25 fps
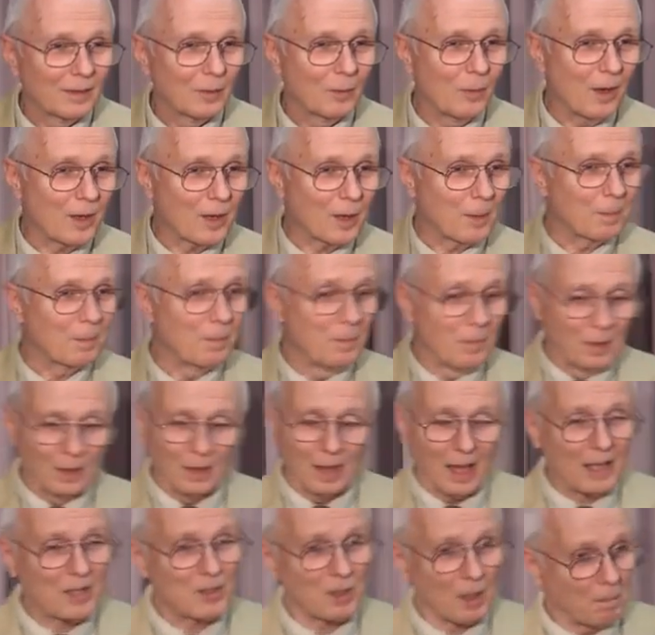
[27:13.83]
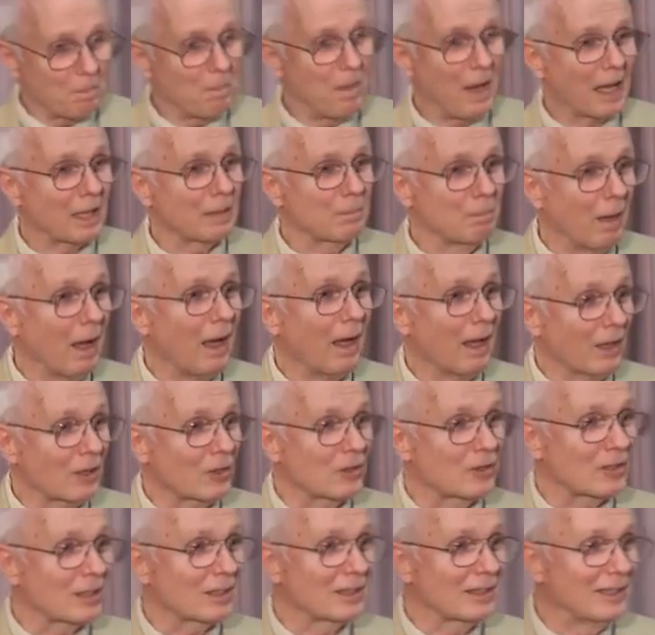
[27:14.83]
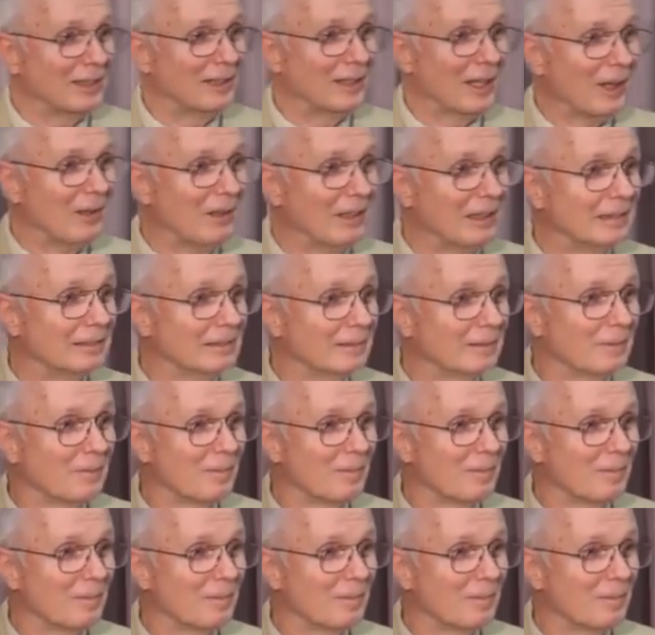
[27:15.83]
What a, that's a big bus. You know it?